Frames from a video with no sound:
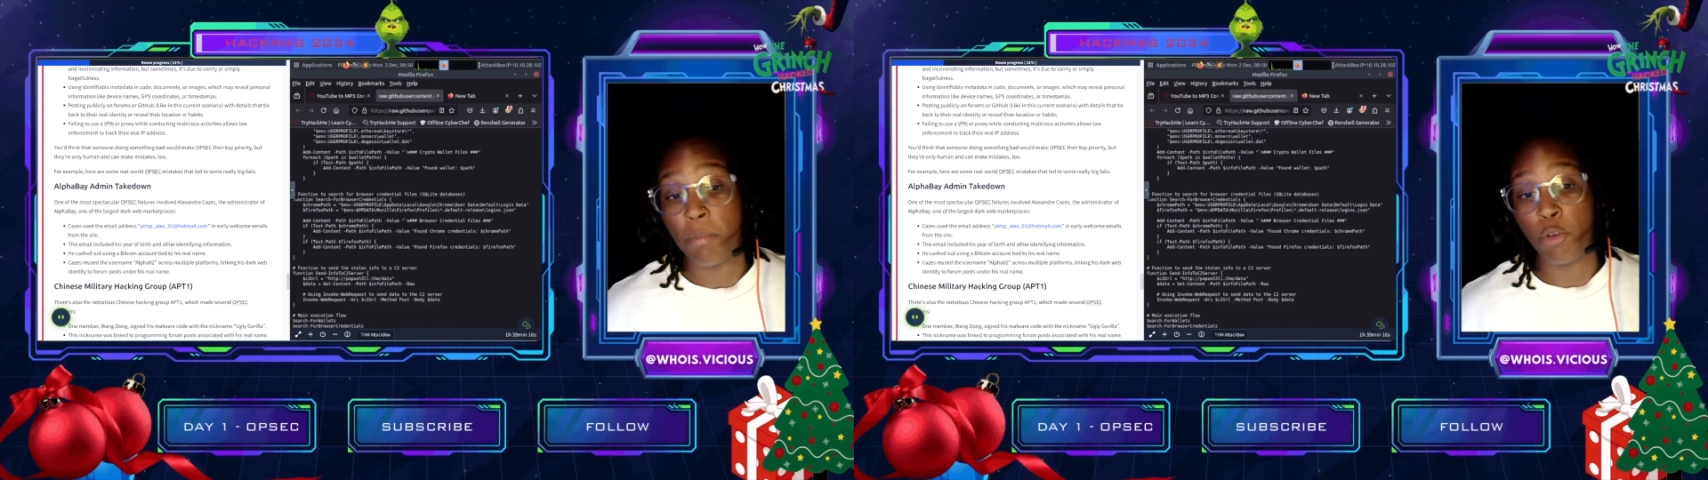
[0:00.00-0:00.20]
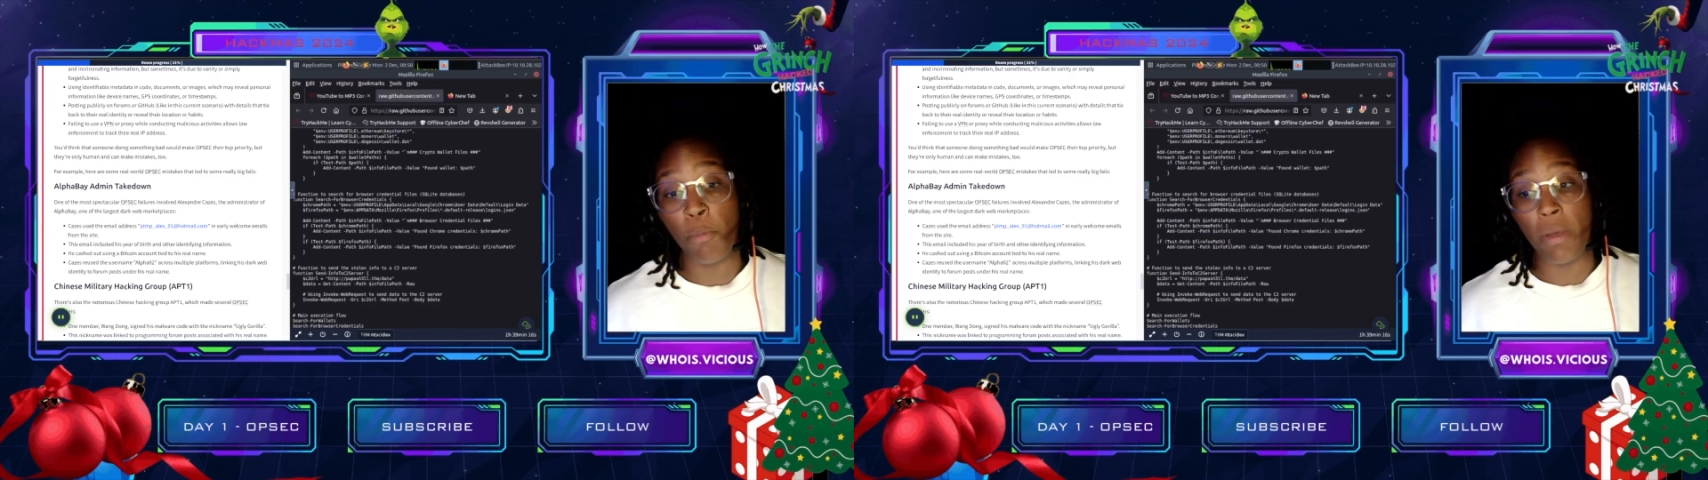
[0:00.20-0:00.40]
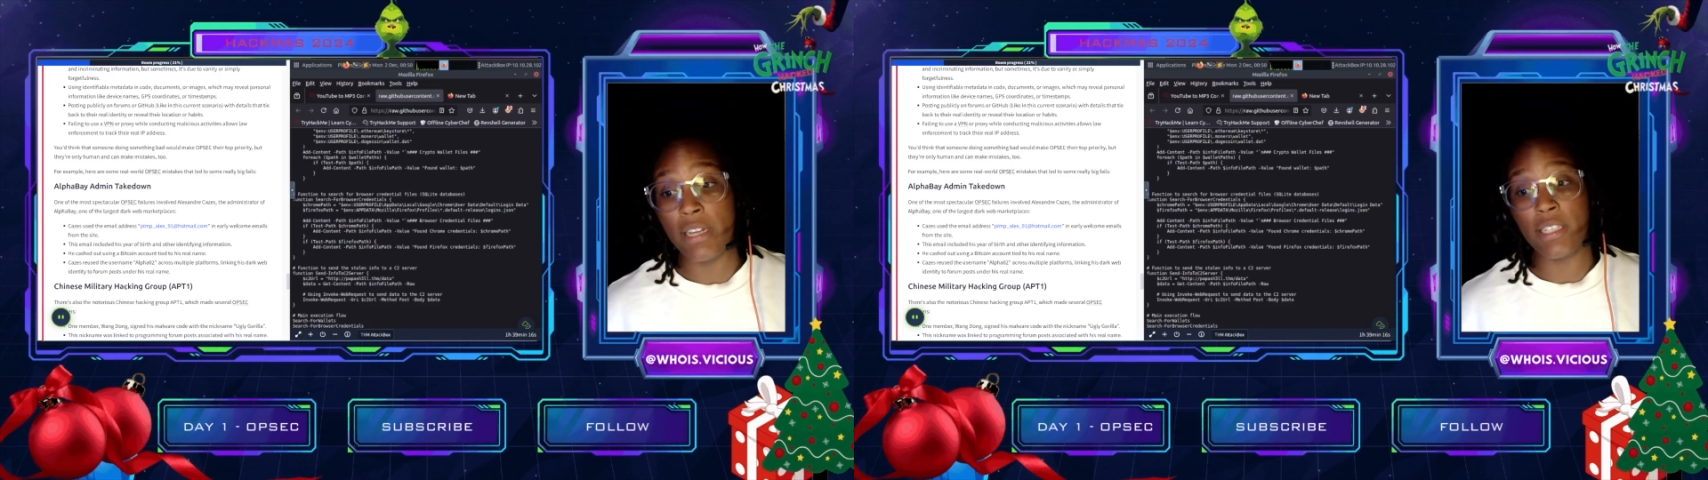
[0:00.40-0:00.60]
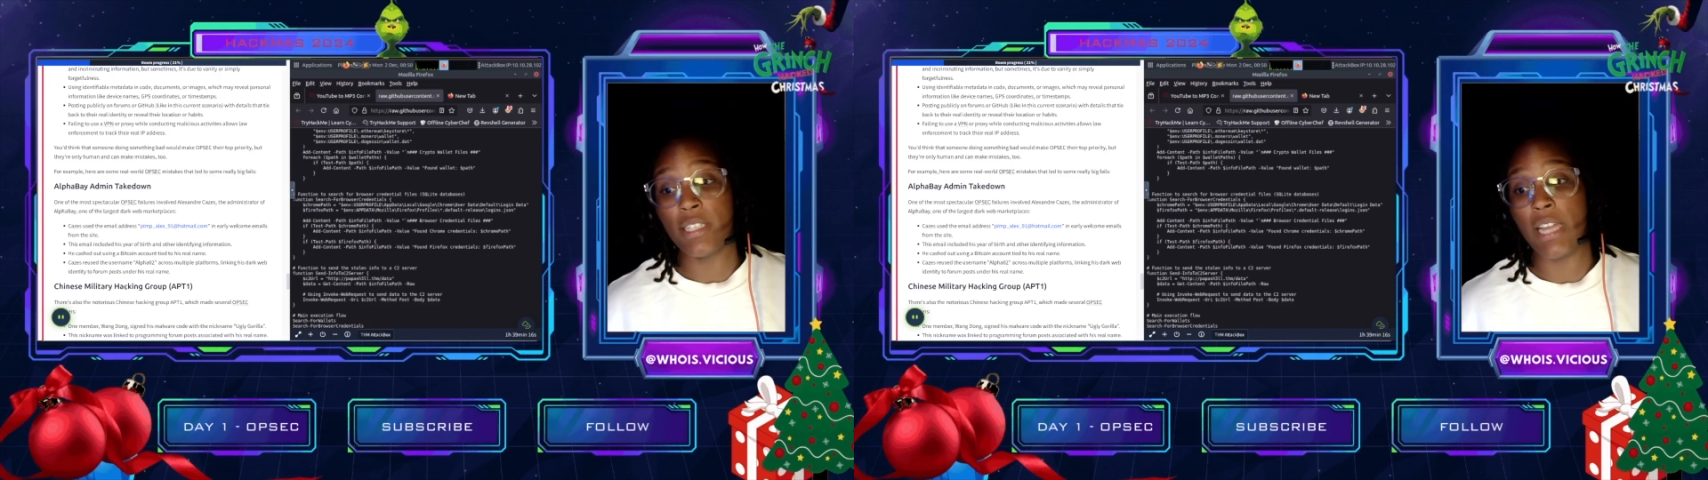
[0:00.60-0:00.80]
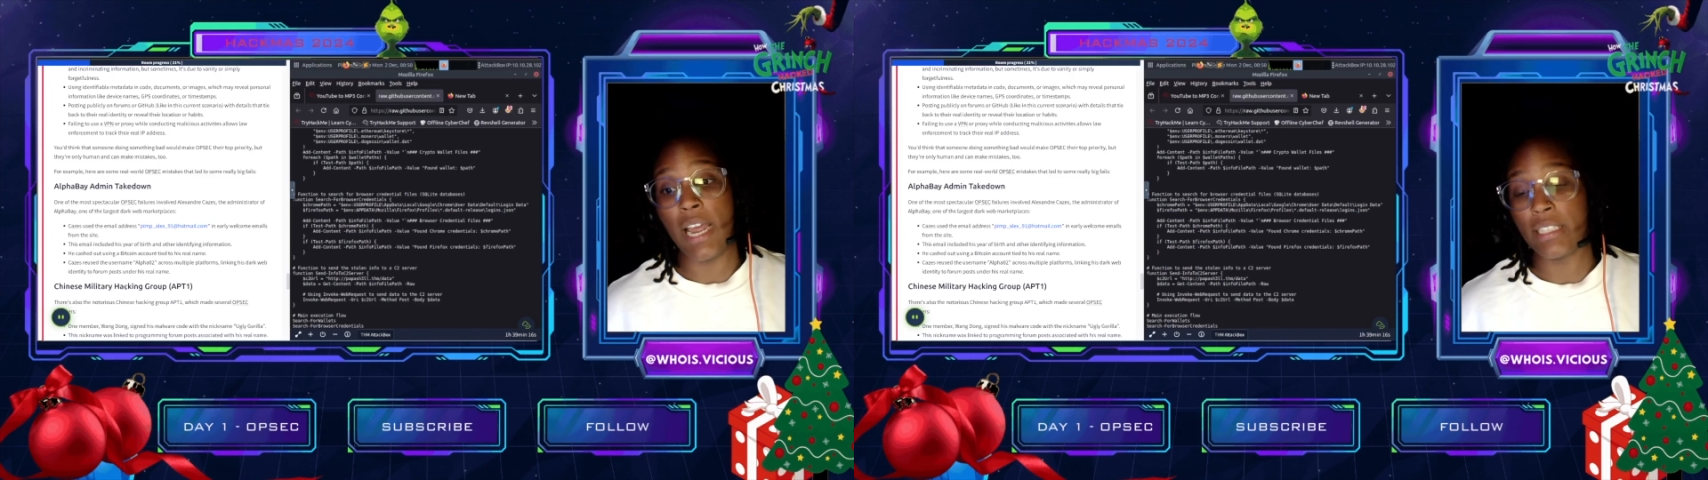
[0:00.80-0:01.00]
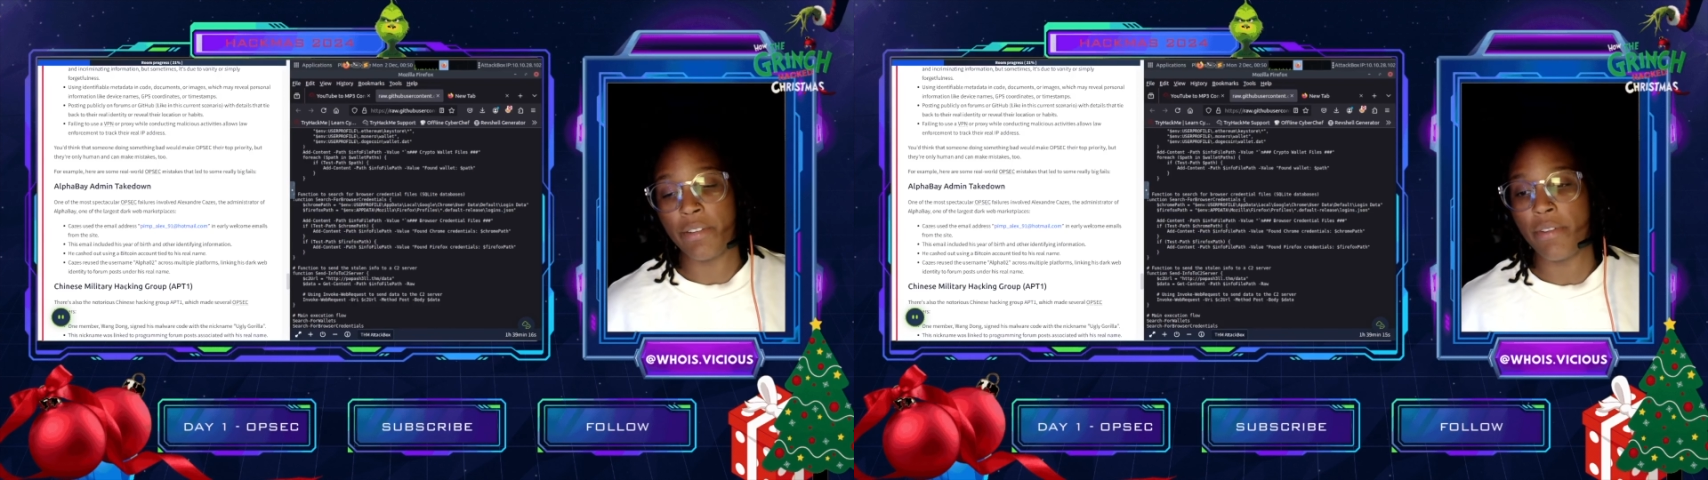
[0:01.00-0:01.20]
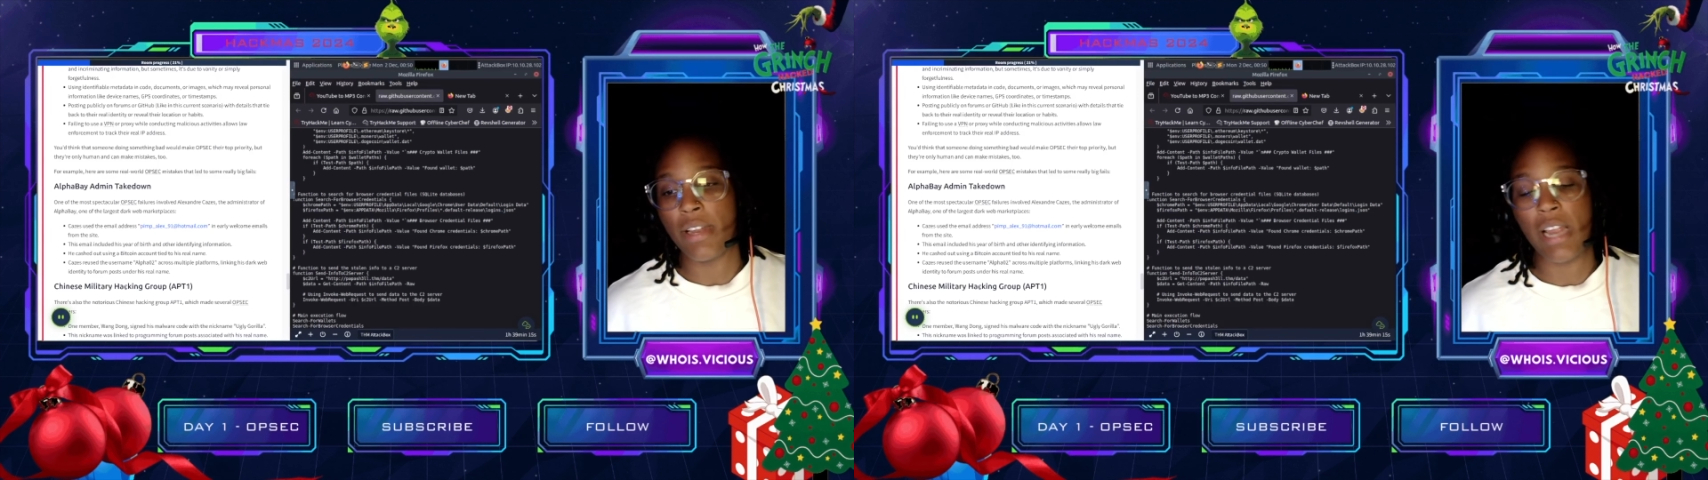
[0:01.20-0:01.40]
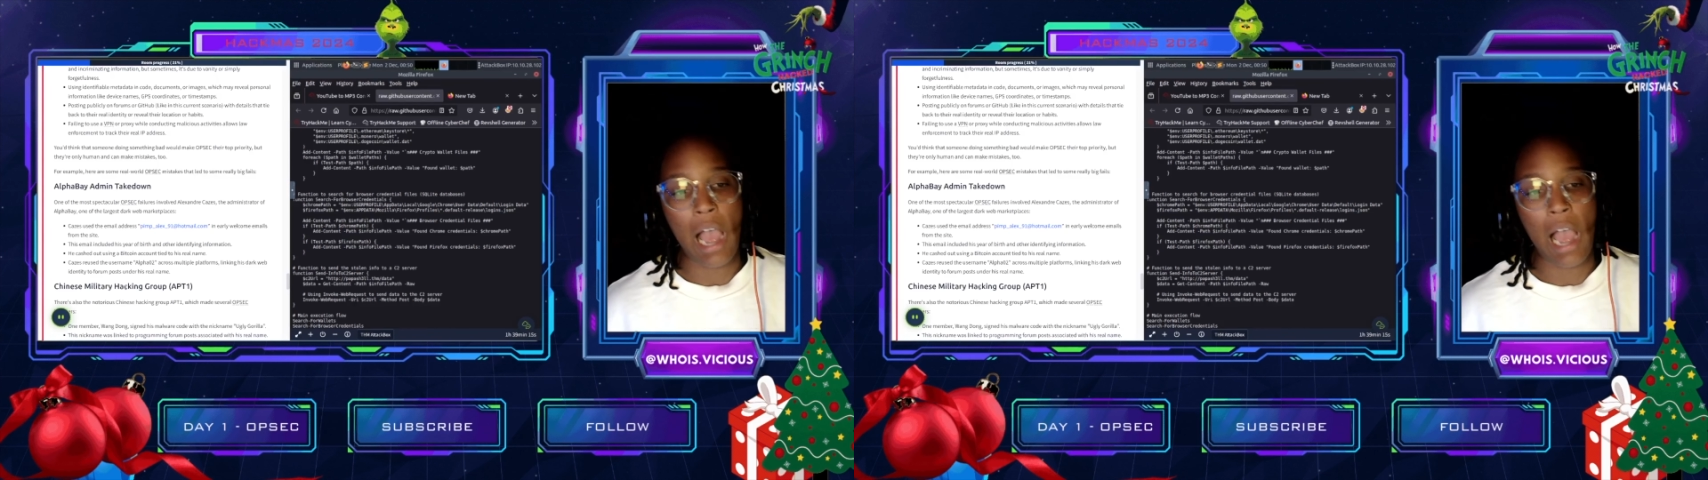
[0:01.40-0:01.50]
do malicious activity,